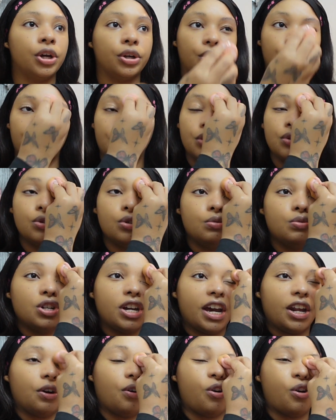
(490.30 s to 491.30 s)
your your YouTube
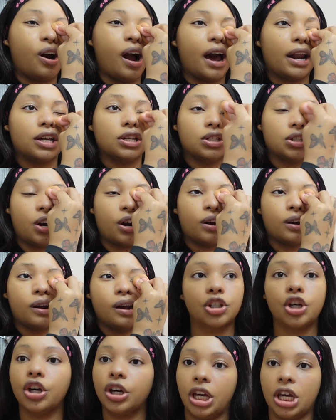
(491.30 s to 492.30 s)
channel or how to start
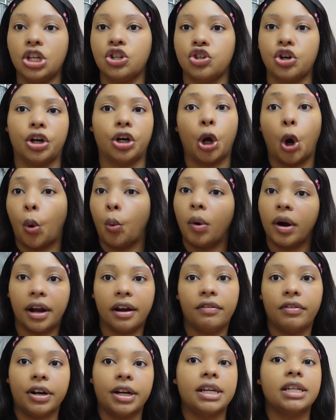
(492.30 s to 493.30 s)
cooking journey or
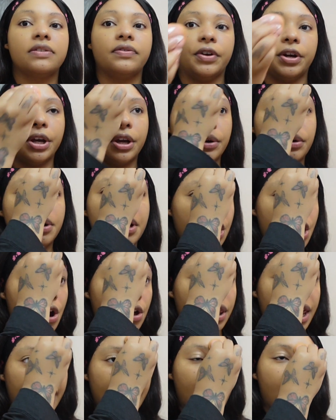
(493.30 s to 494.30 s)
whatever it is for you. You know,
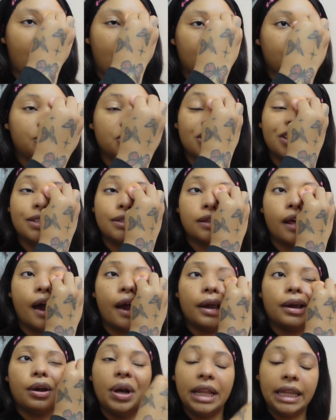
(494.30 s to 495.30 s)
like I'm just
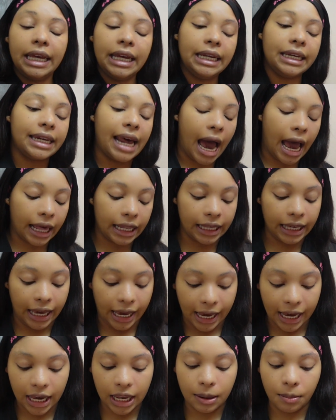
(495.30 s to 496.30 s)
like really dialing
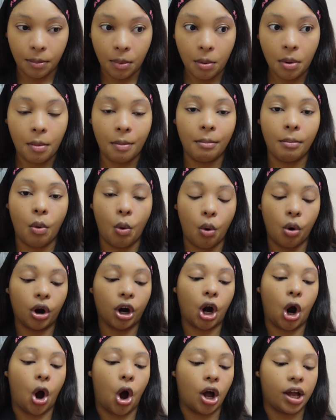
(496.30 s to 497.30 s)
in
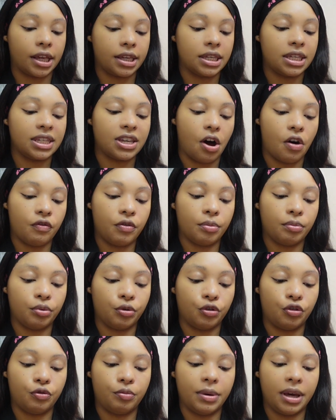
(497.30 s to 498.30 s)
more on
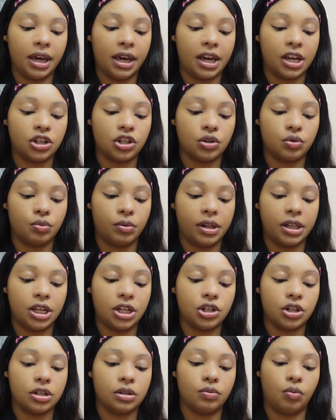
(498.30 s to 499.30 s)
self-improvement and just really
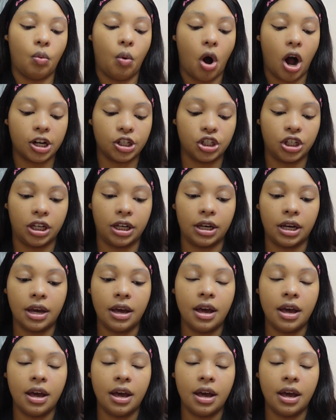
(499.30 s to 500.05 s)
just watching